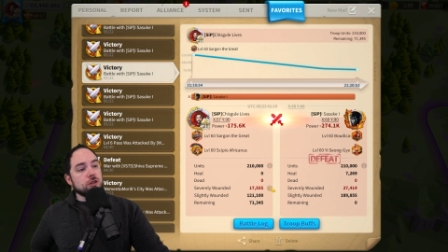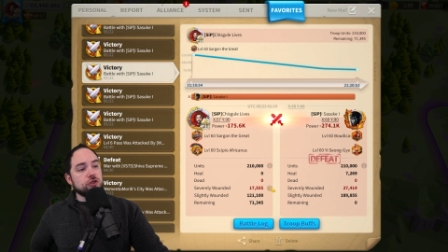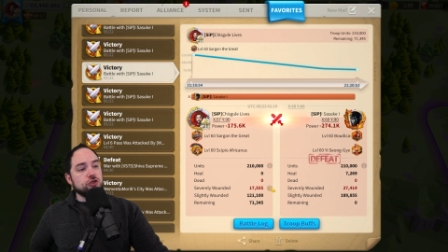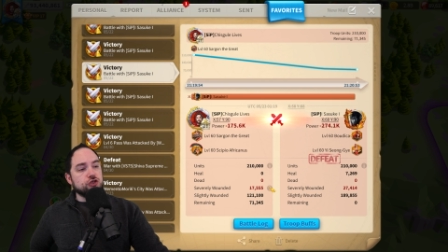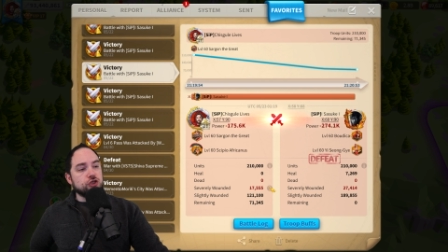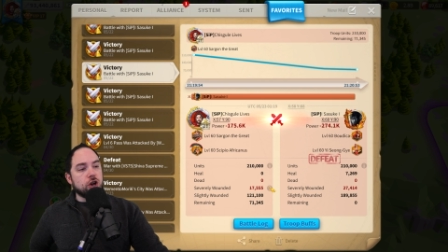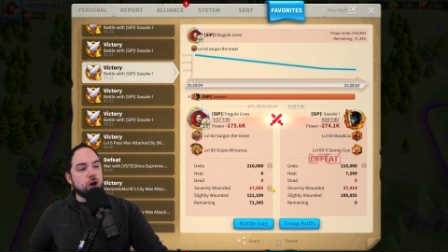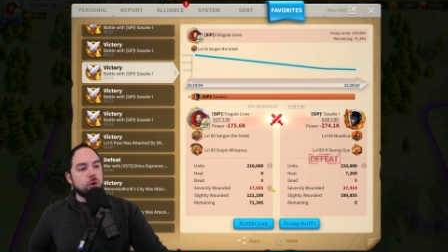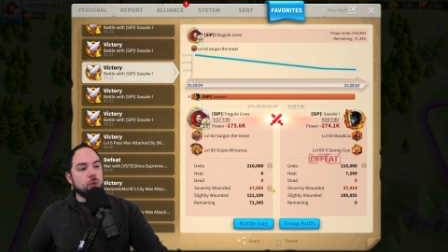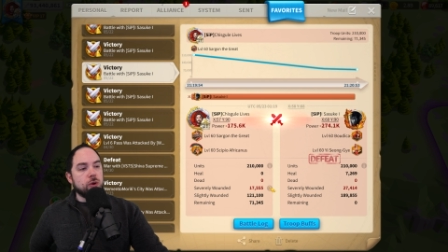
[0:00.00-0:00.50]

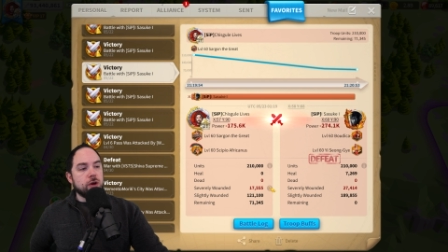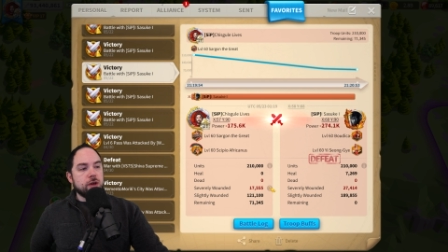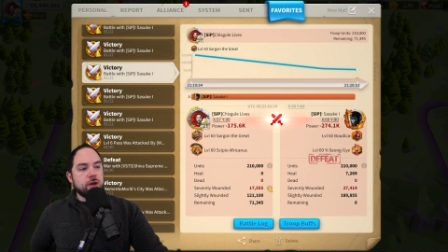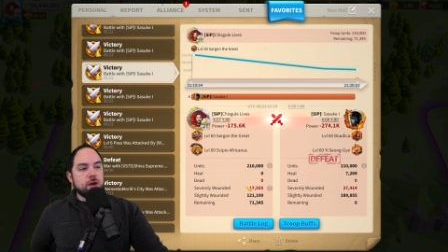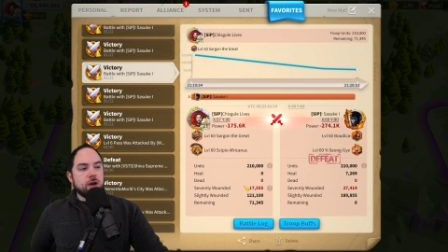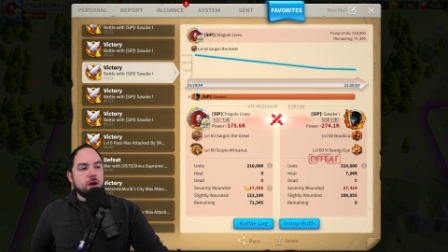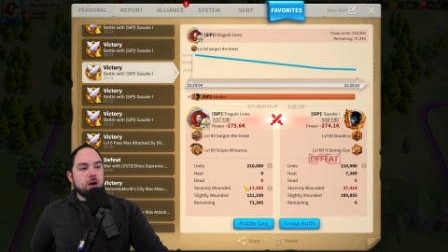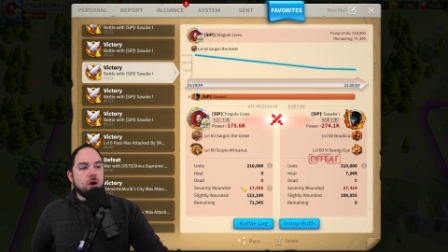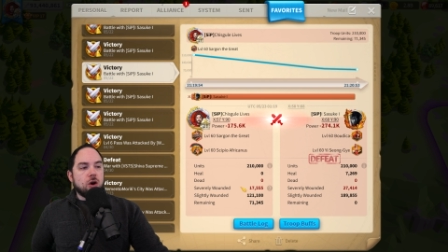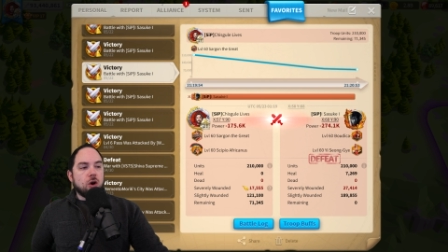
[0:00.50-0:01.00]
So
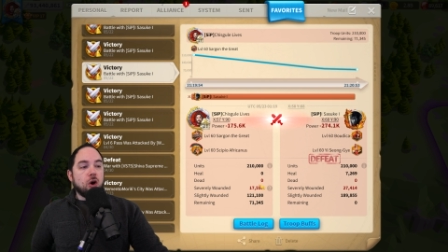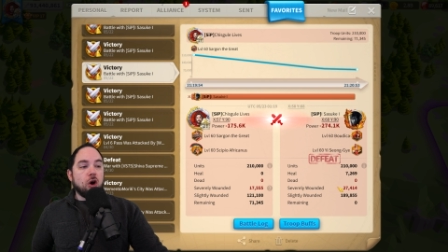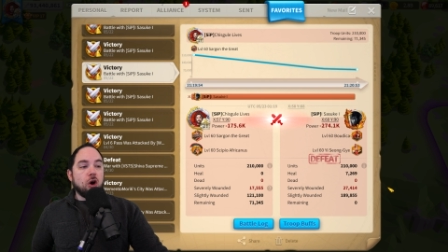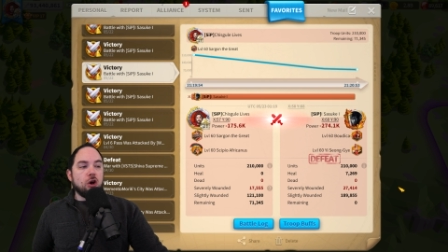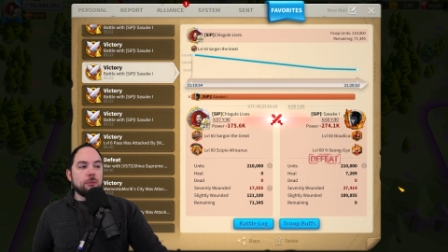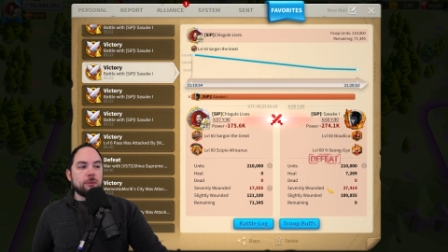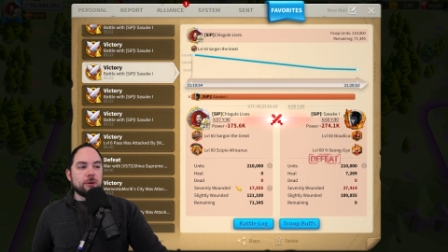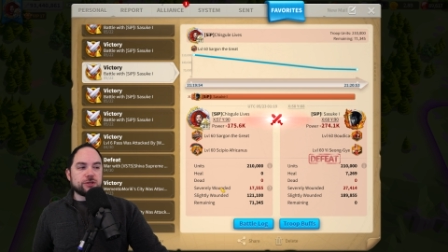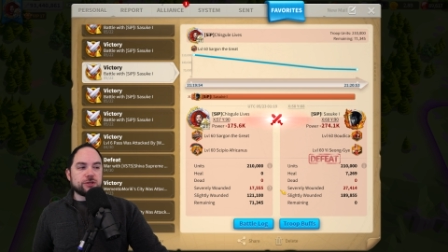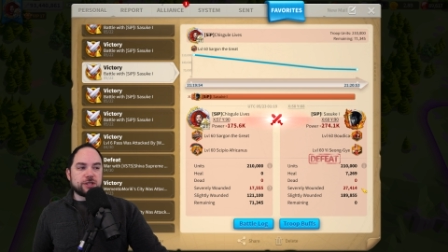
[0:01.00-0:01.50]

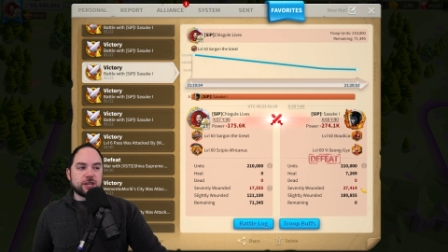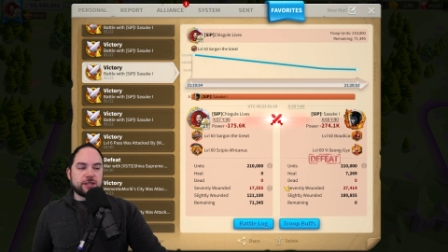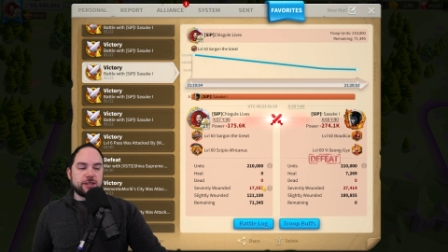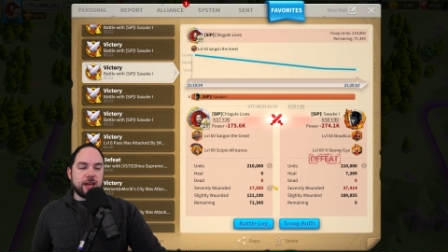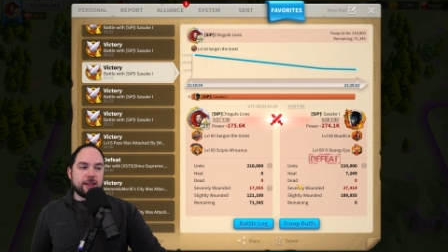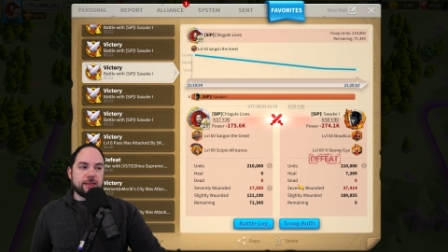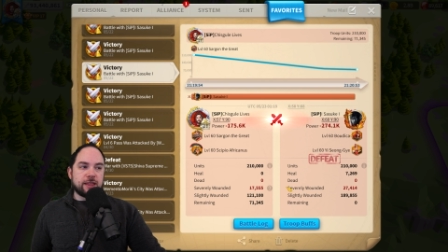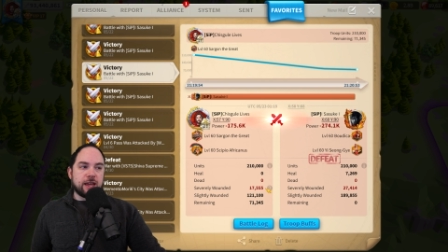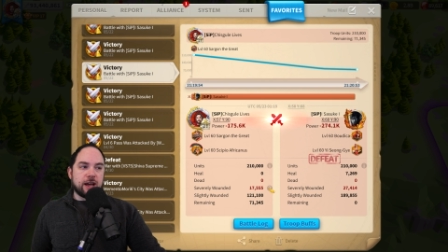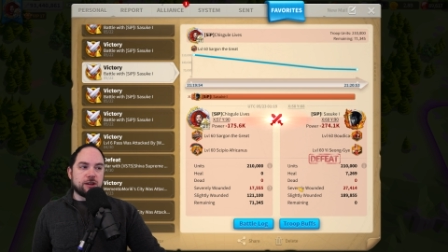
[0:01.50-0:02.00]
almost a
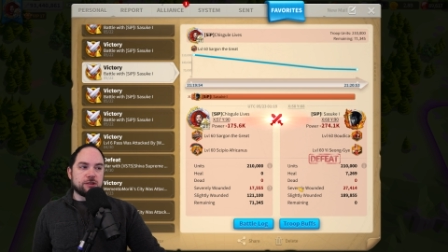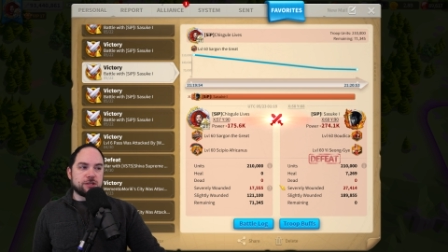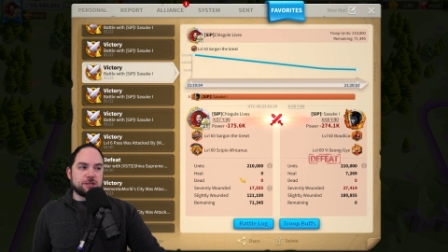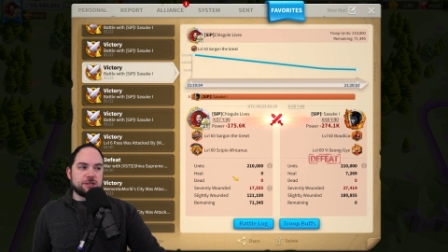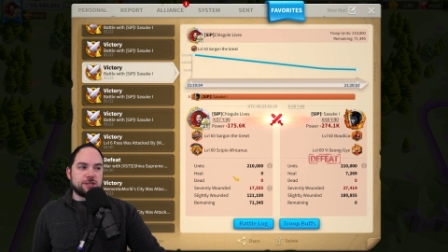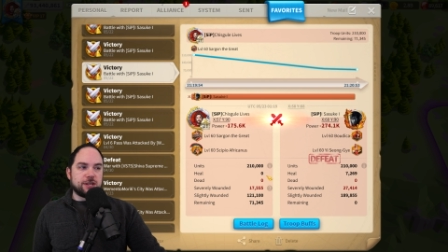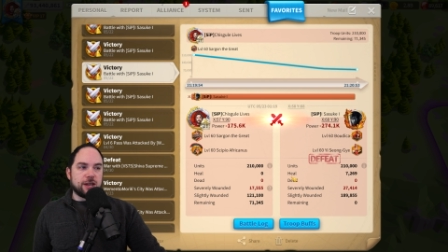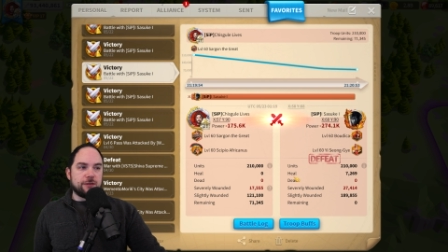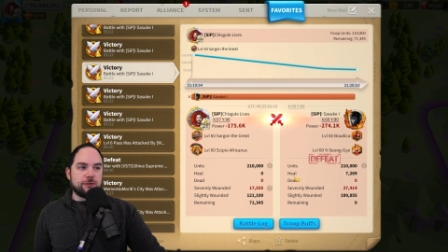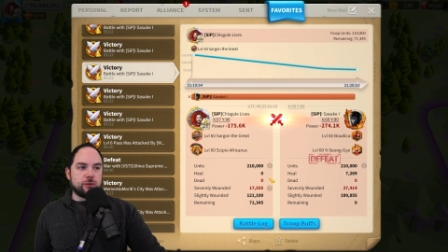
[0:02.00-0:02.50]

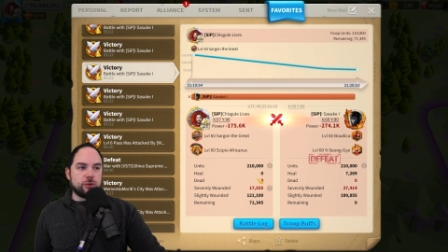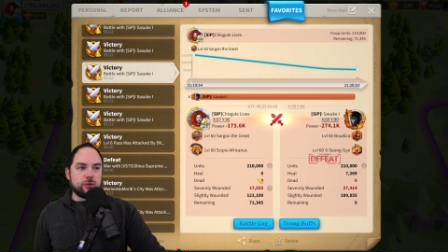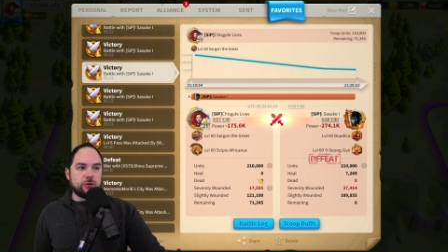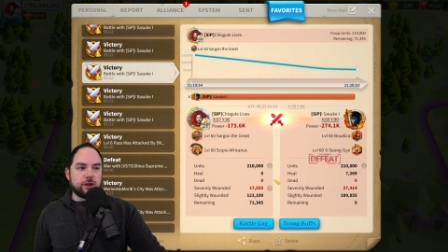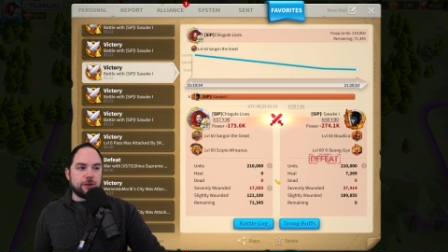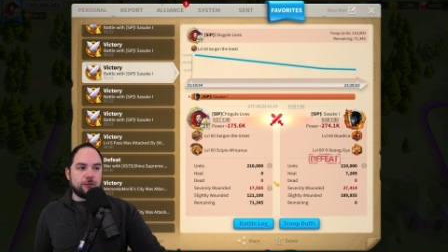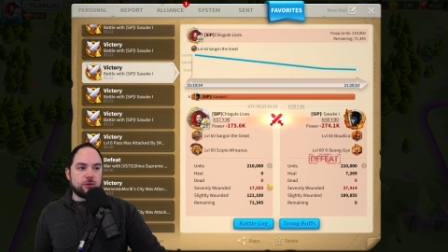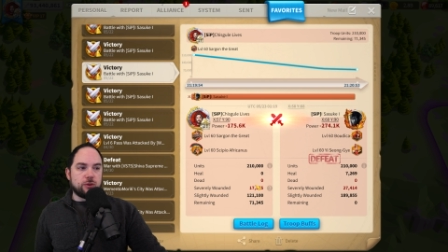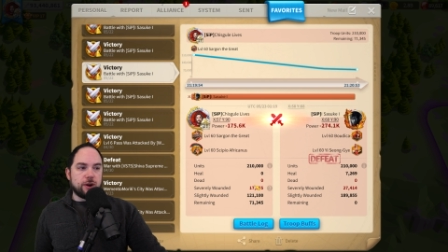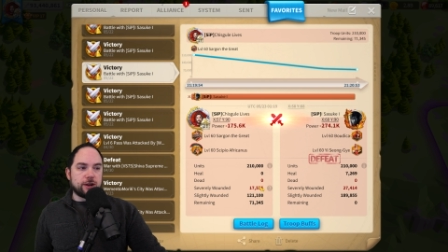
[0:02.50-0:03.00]
10,000 Sev wound
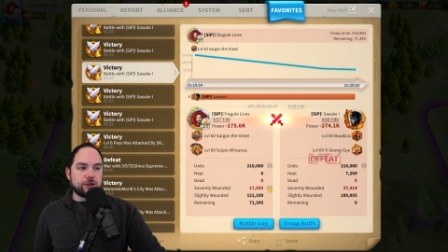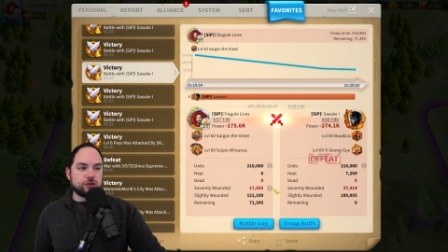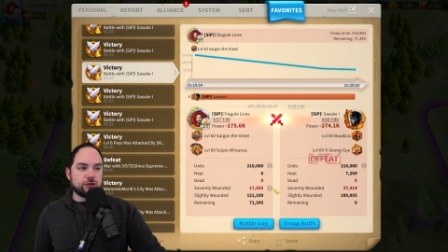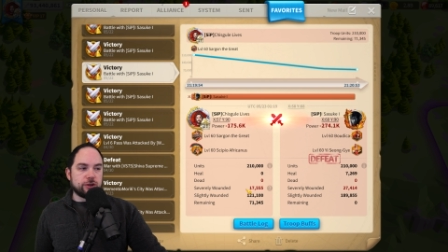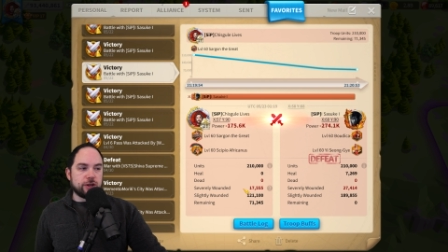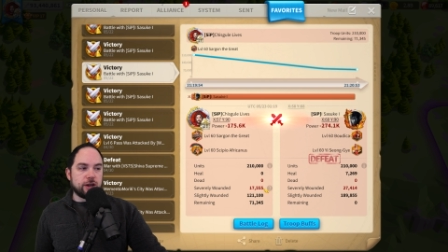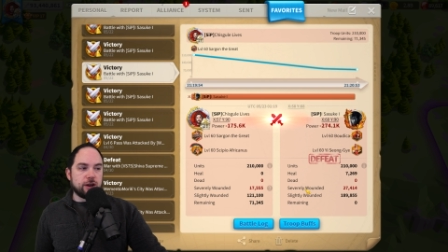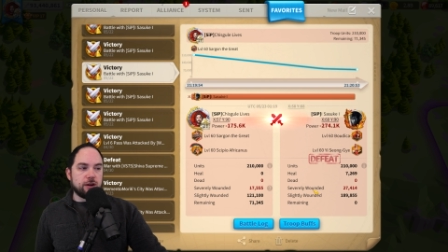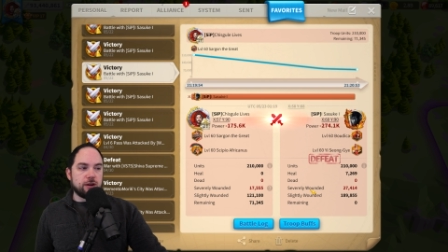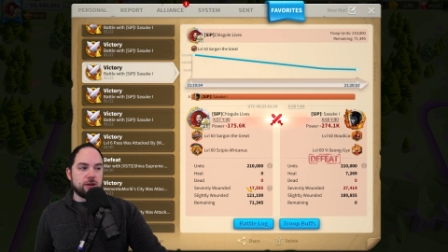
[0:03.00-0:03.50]

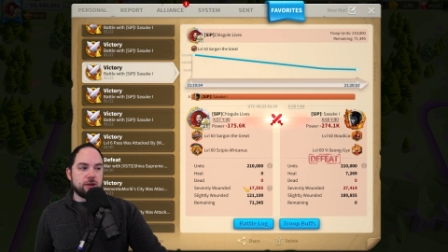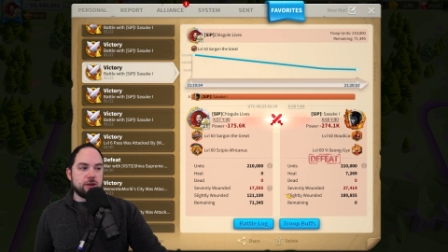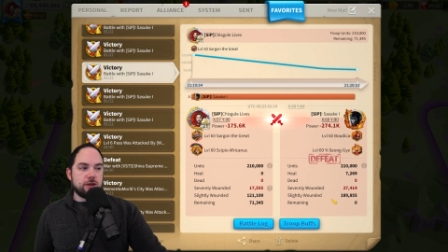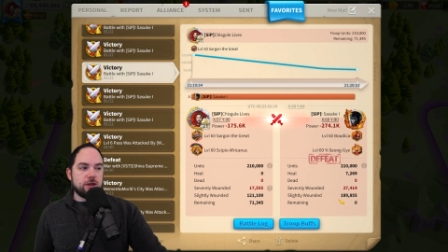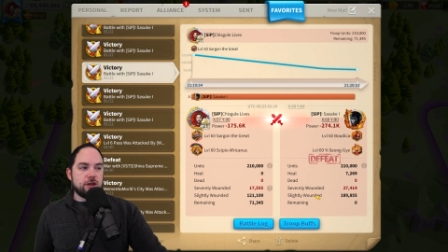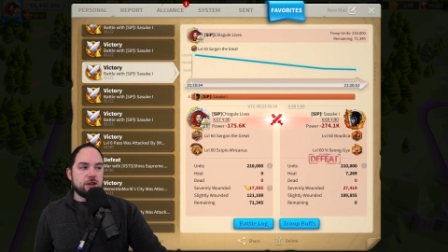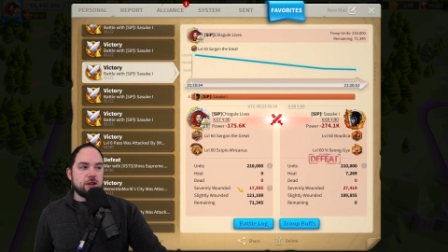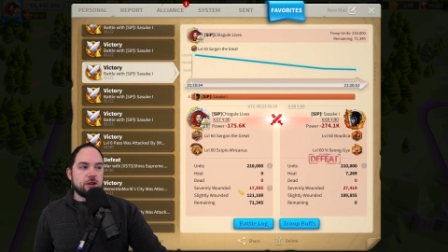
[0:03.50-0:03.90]
differential here